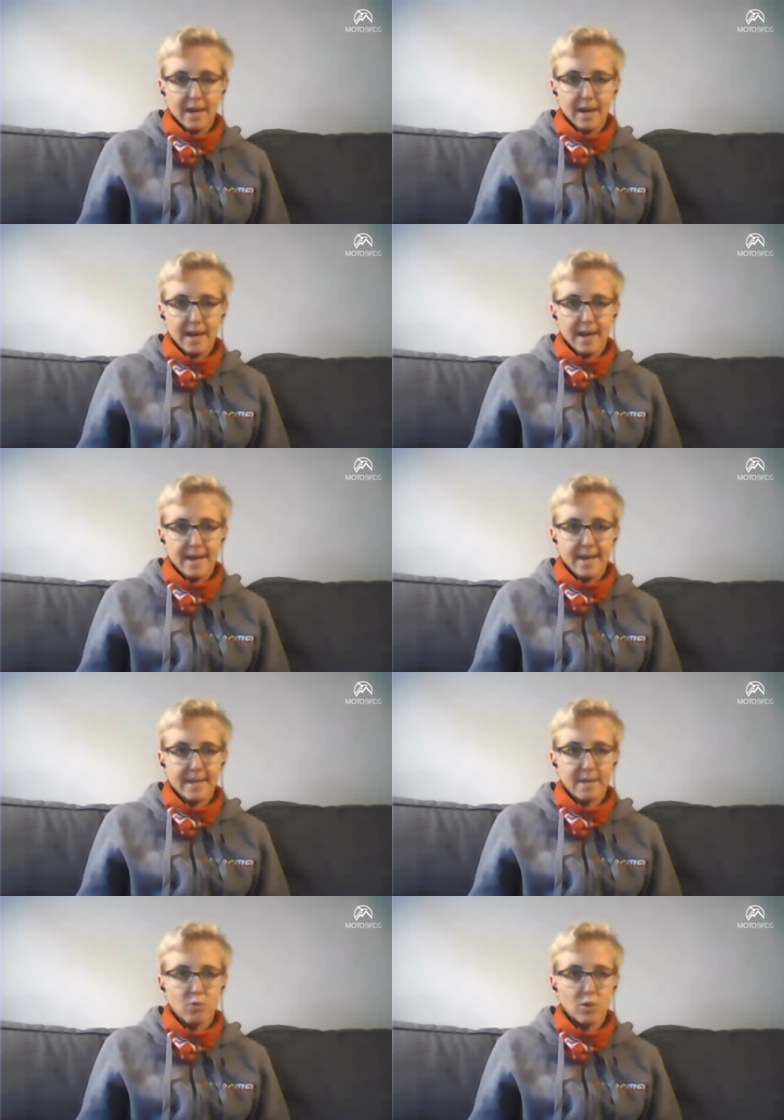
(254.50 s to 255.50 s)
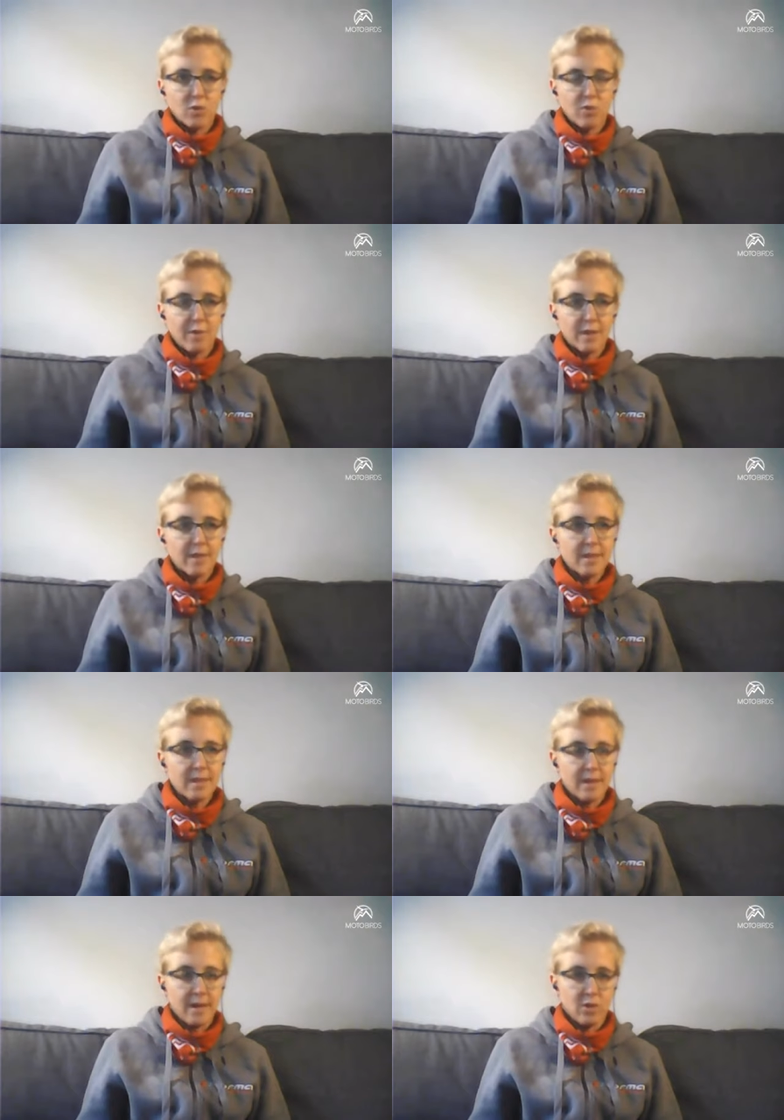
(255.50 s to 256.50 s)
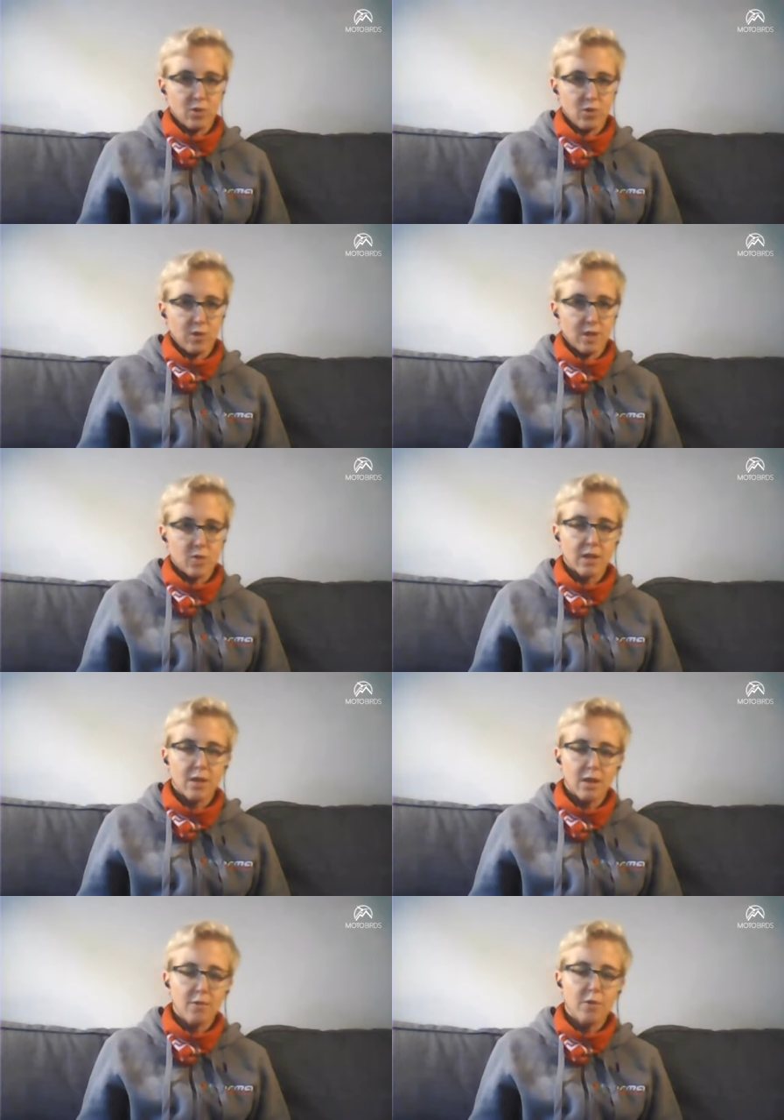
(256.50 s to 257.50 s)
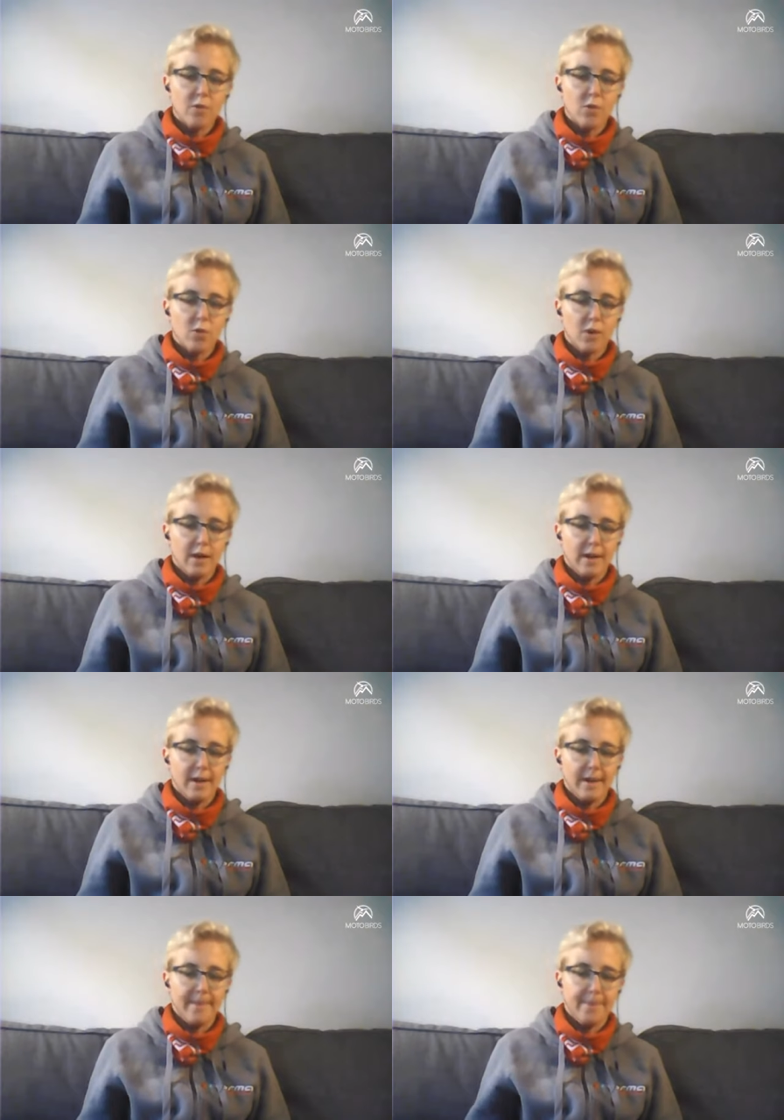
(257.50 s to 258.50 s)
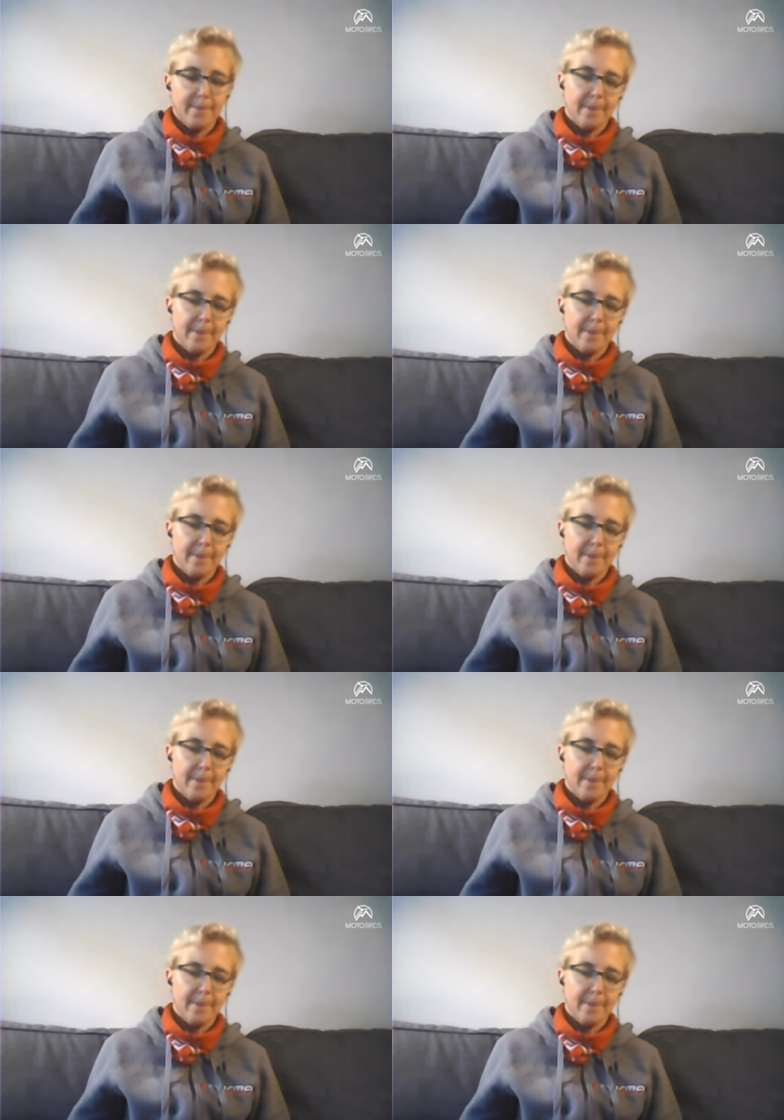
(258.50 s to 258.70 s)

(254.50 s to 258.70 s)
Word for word: and what we facilitate you is we give you uh,